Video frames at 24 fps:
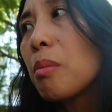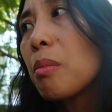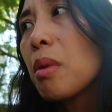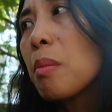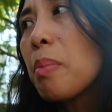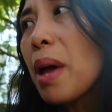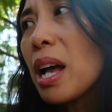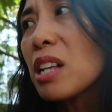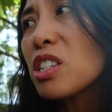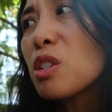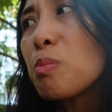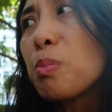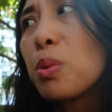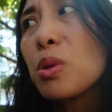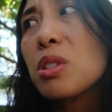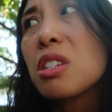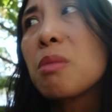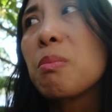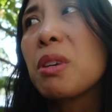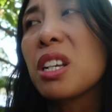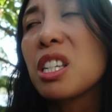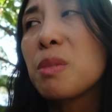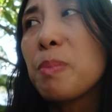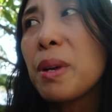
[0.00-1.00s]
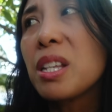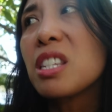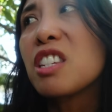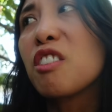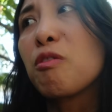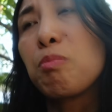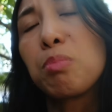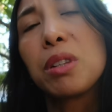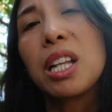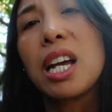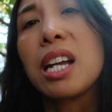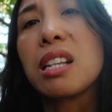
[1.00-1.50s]
I'm about to put some
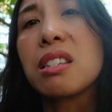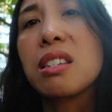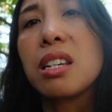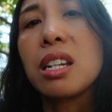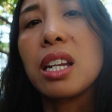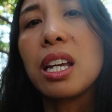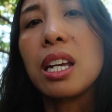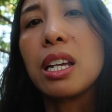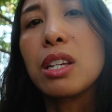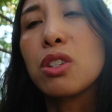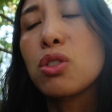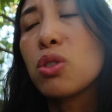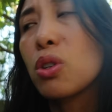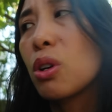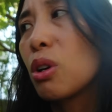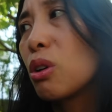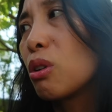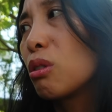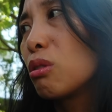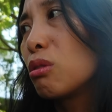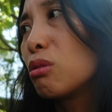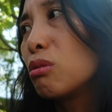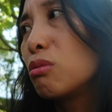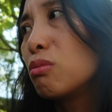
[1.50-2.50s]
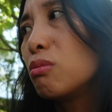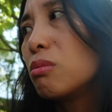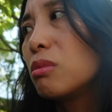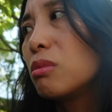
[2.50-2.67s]
expensive plants in here, so